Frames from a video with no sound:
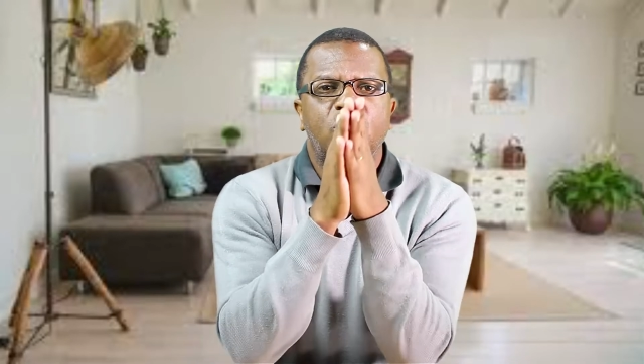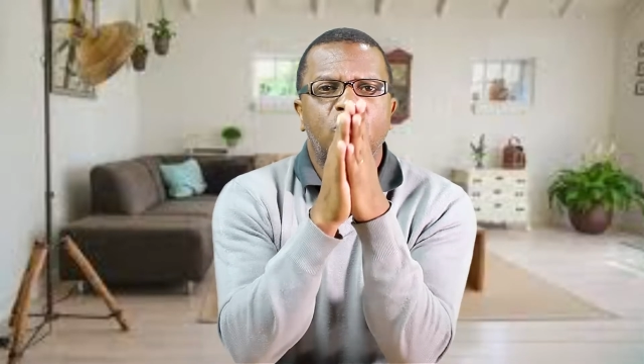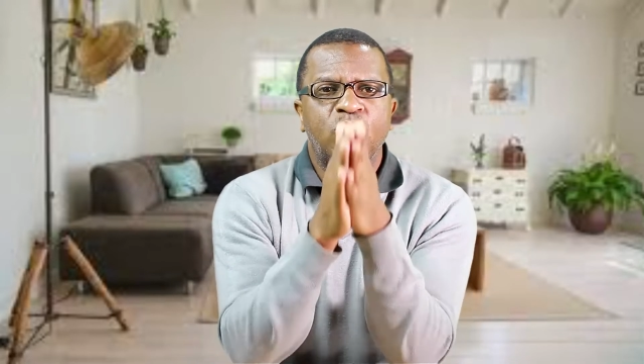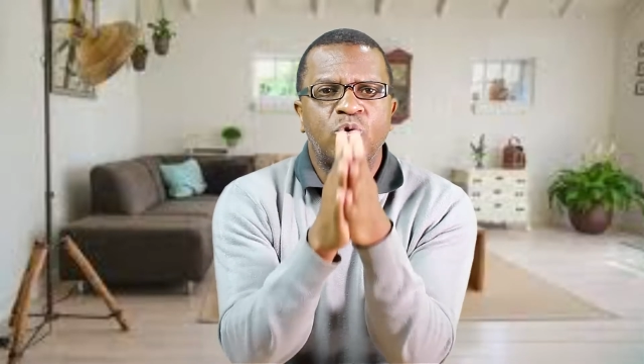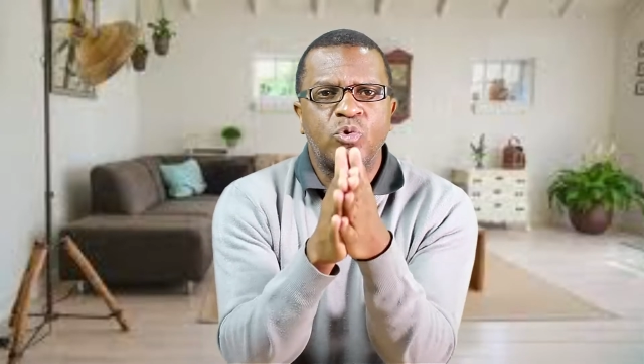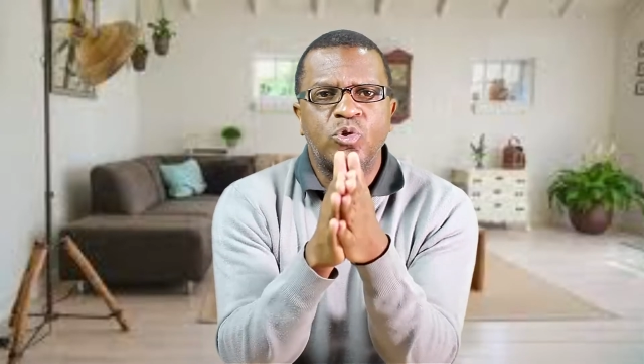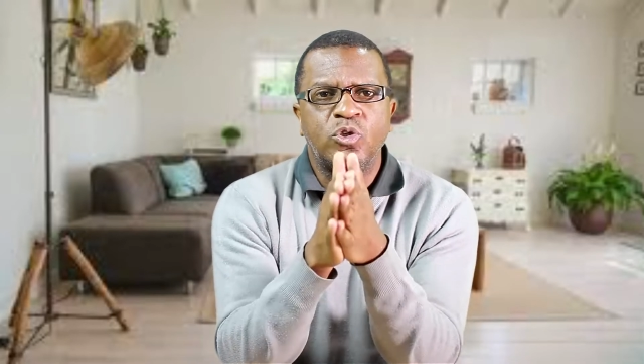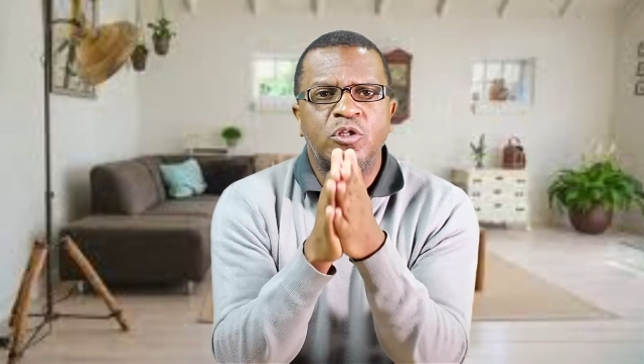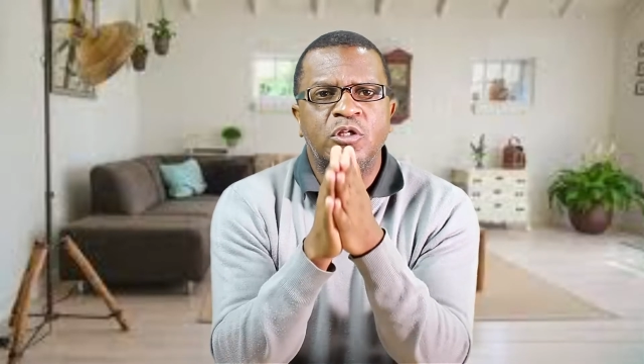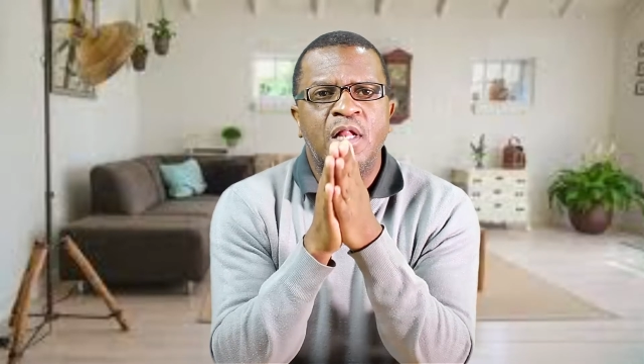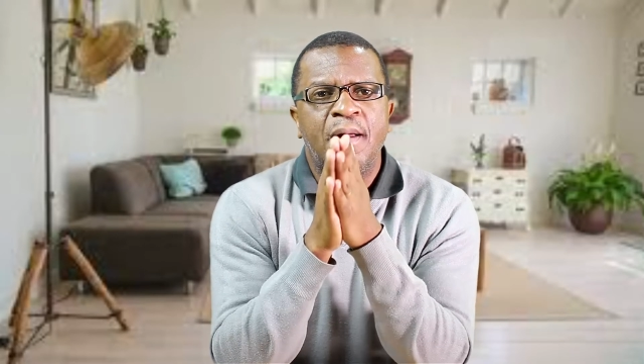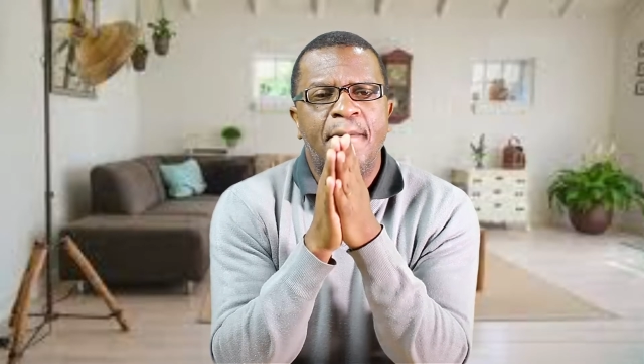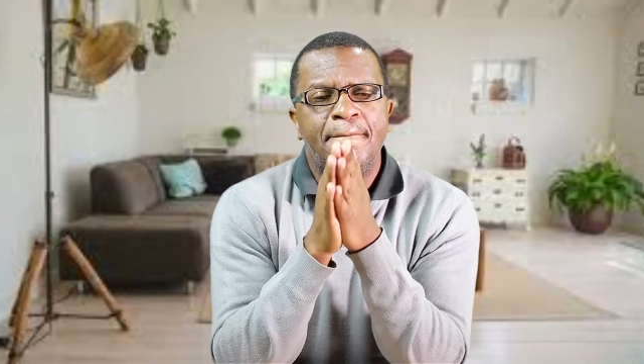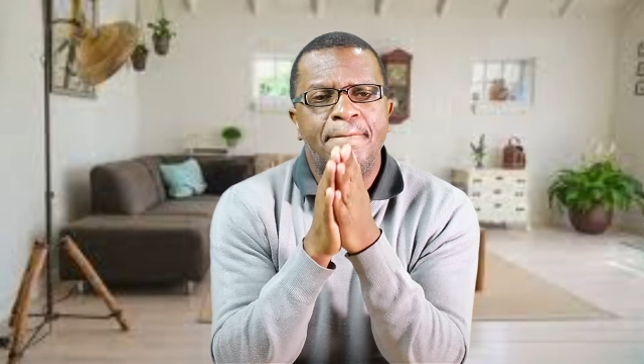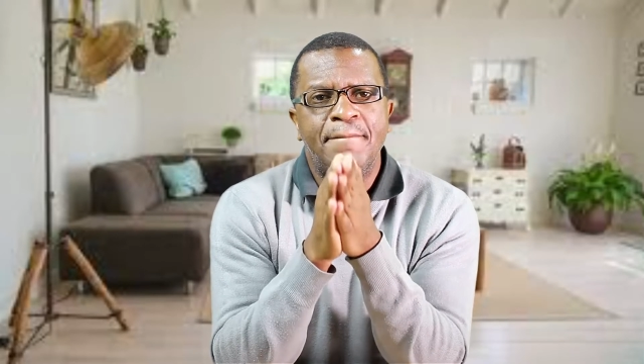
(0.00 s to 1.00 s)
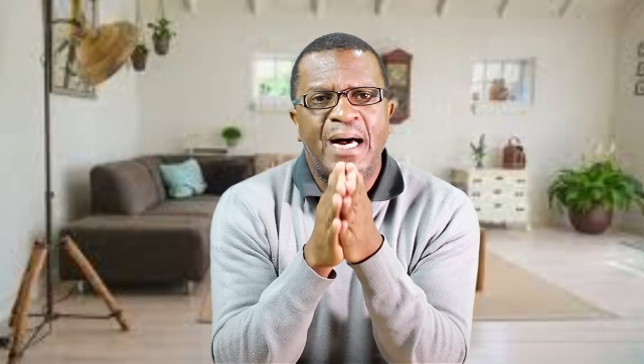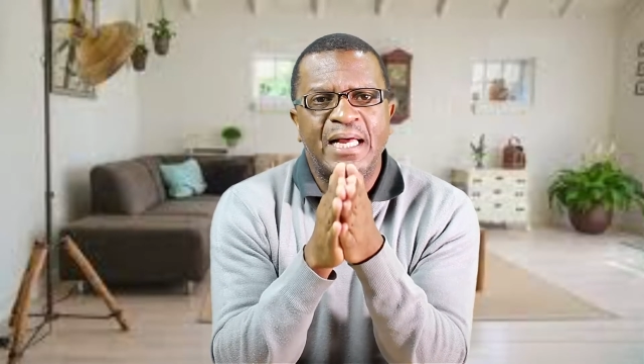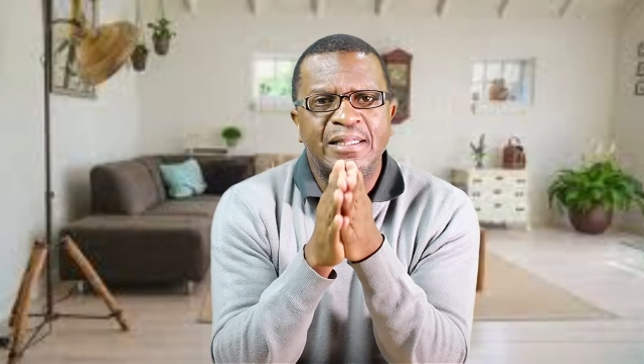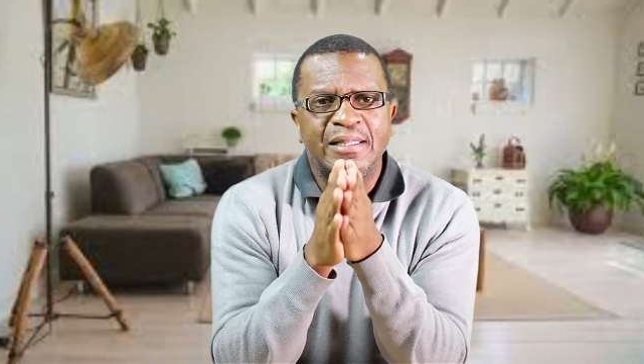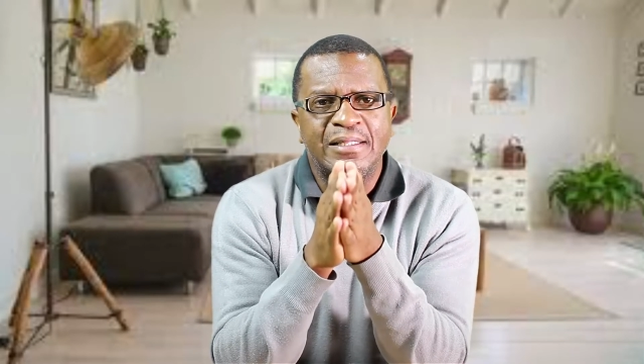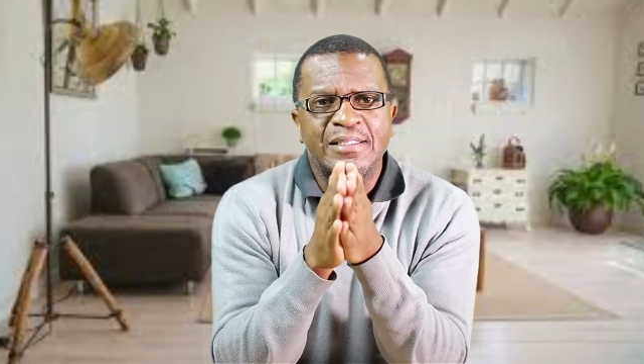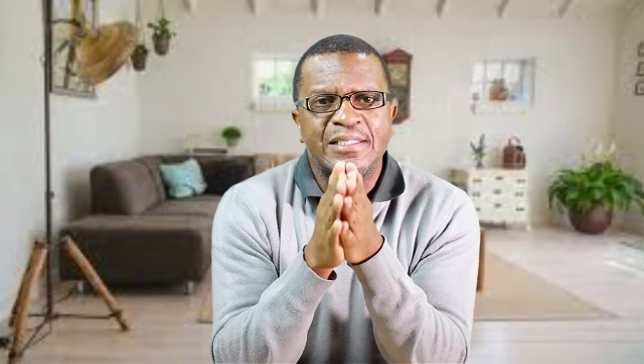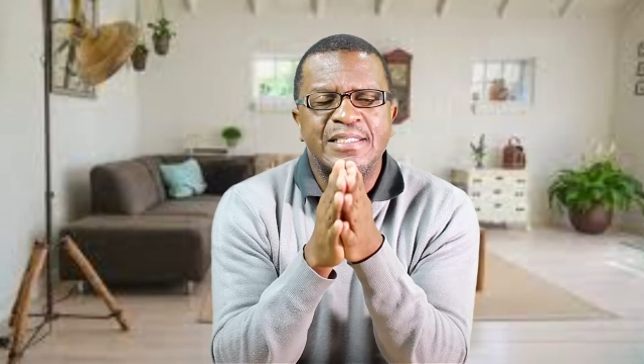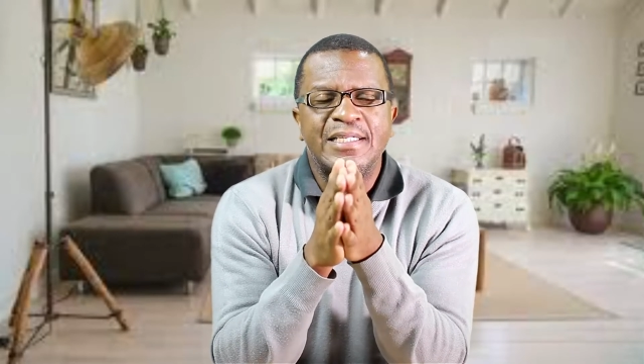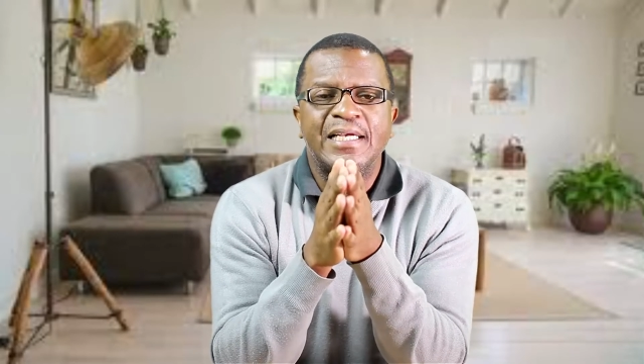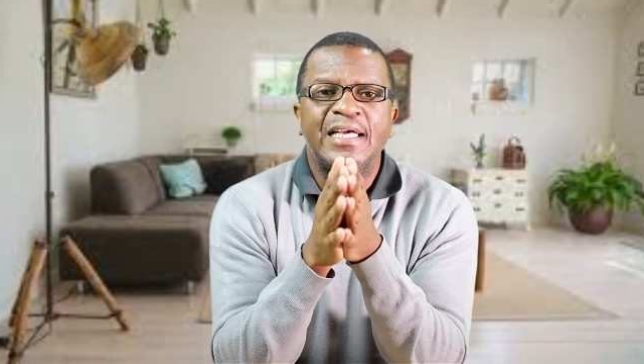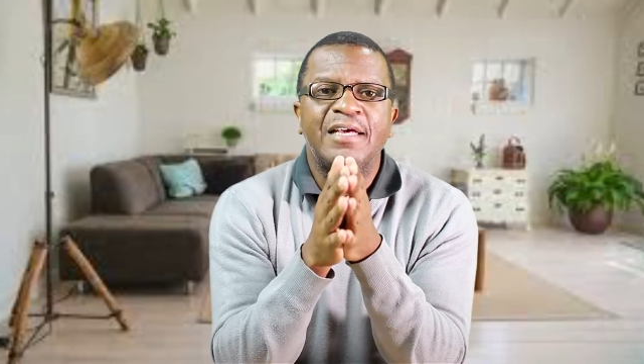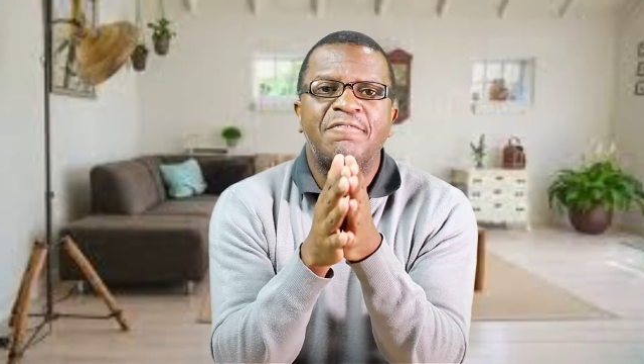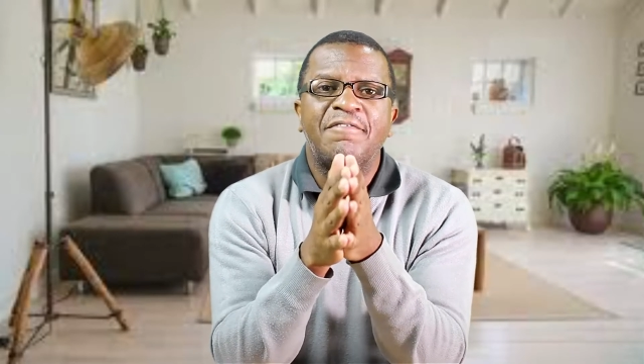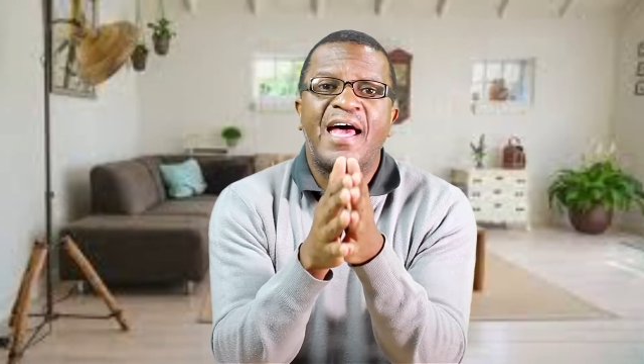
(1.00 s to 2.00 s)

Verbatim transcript: Google bundles that give